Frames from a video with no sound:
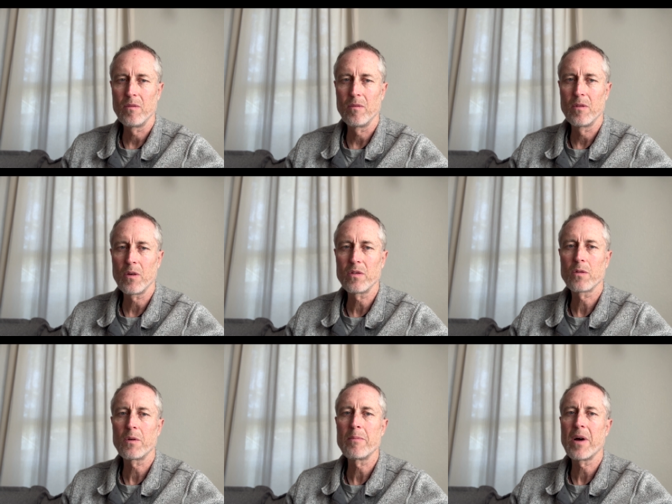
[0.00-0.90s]
those
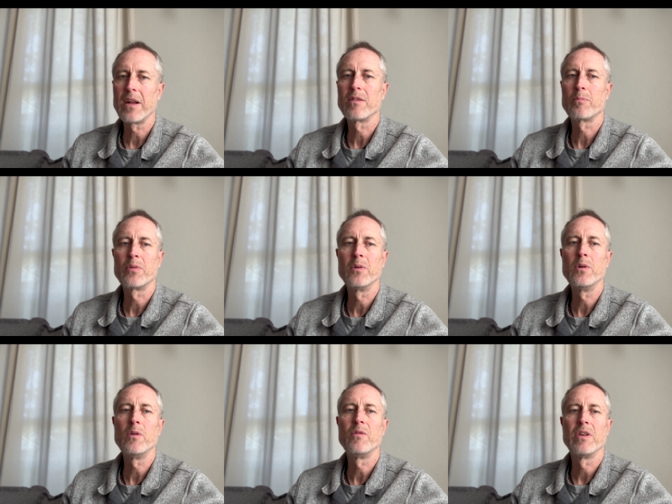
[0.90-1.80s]
three months
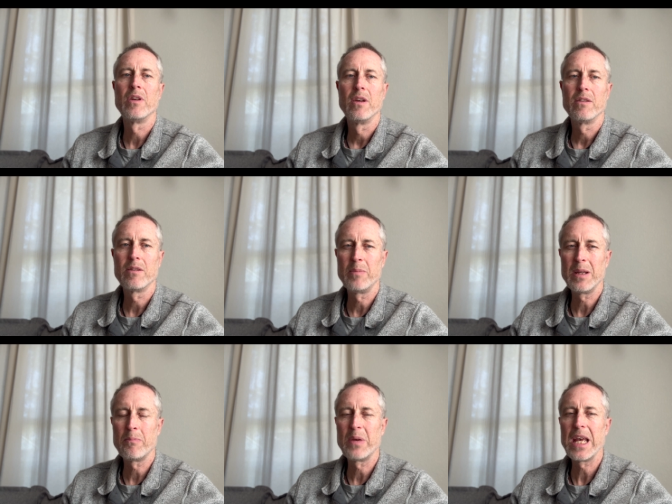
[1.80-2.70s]
proved to be
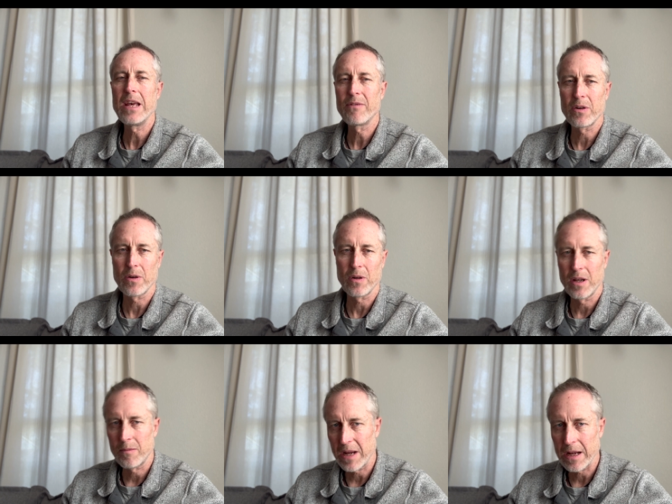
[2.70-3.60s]
pivotal
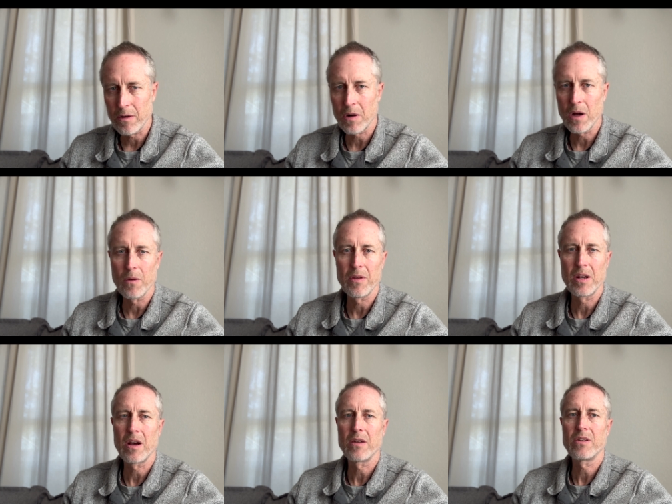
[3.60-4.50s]
in my growth and
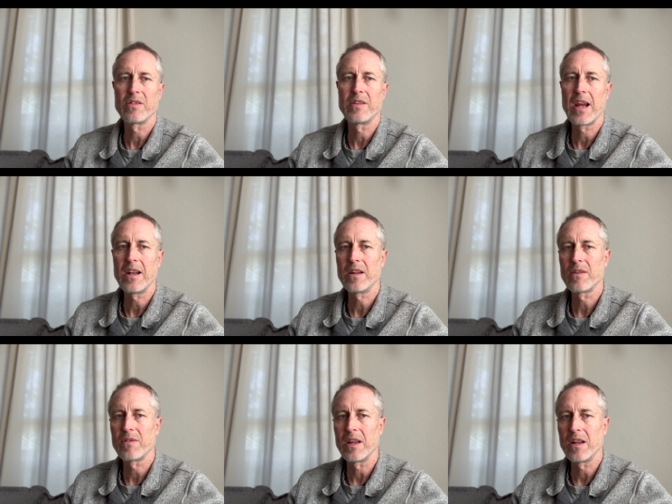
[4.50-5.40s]
understanding
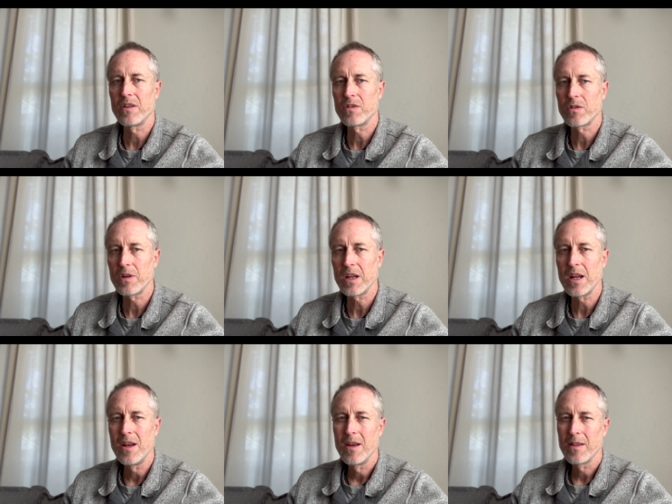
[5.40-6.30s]
of the industry
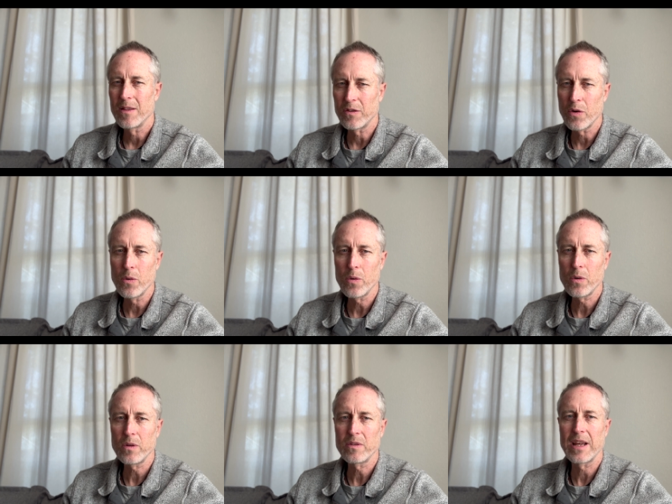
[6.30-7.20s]
the
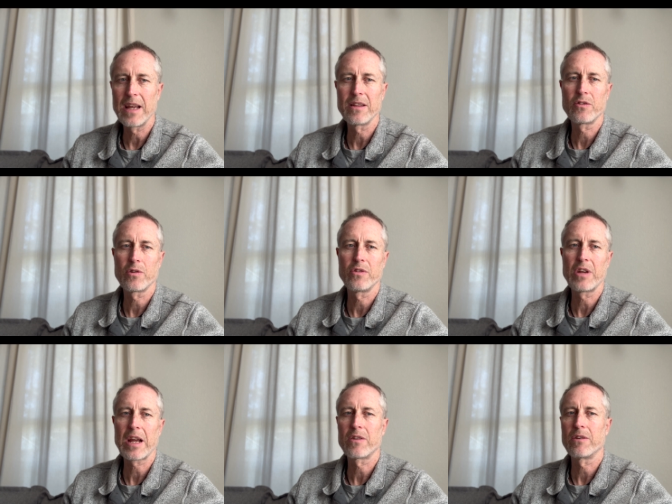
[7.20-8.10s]
tools and the
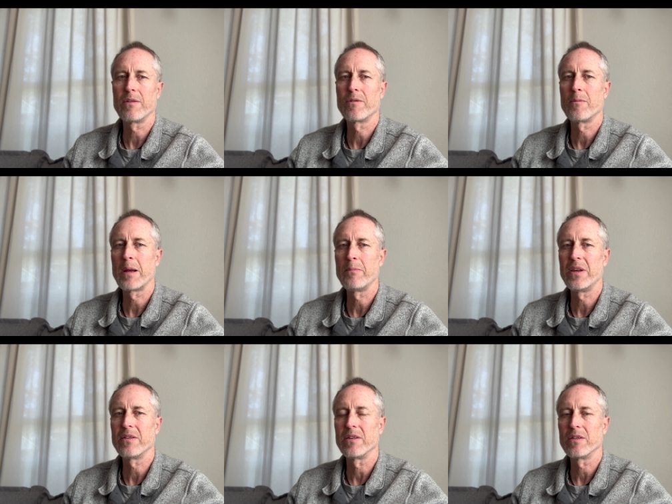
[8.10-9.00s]
trajectory for my
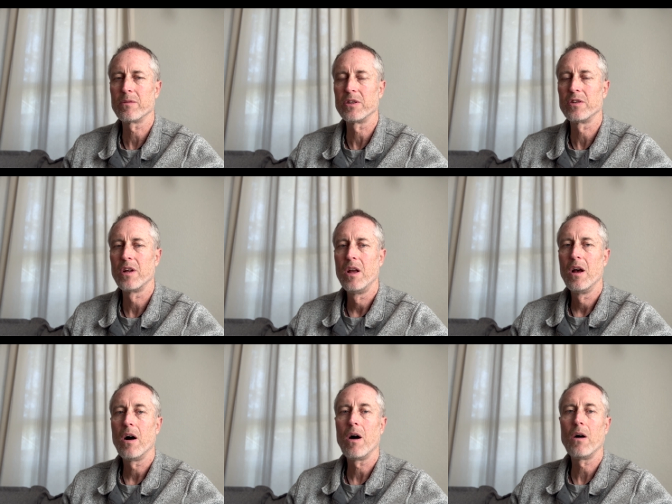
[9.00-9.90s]
business, which
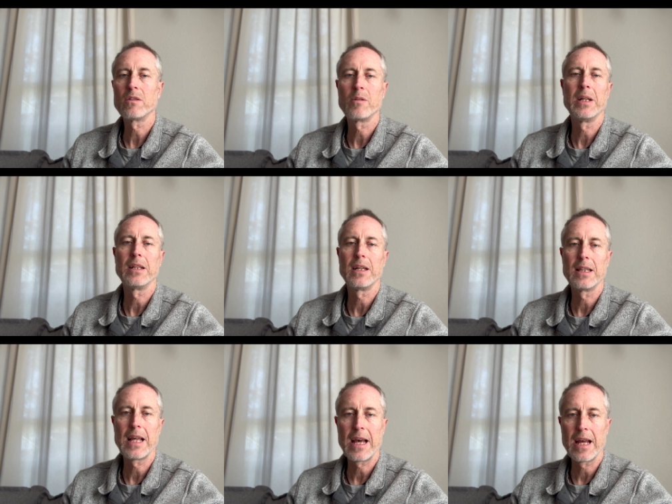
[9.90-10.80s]
ultimately
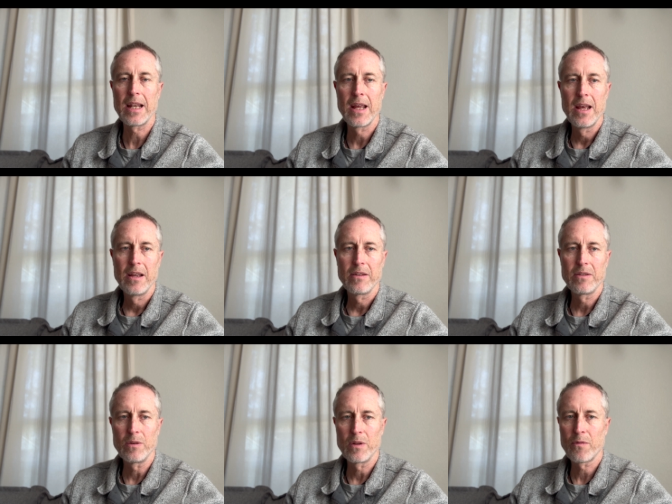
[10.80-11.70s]
led
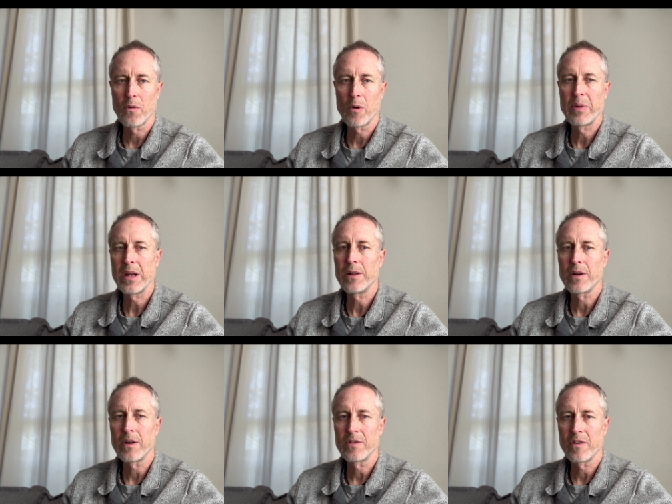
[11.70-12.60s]
to the four
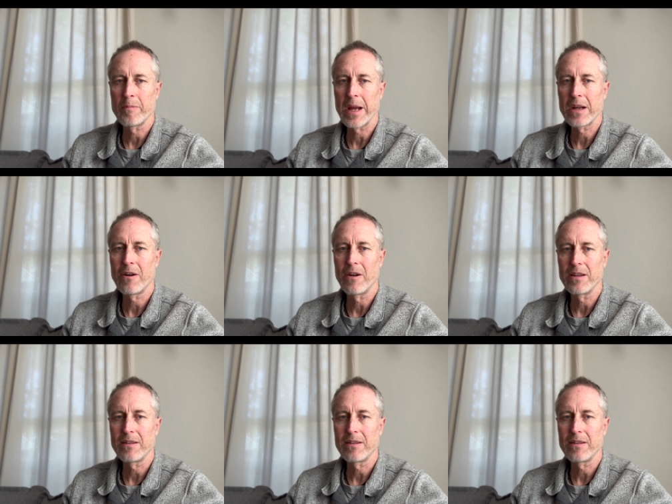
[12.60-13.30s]
pillars of my current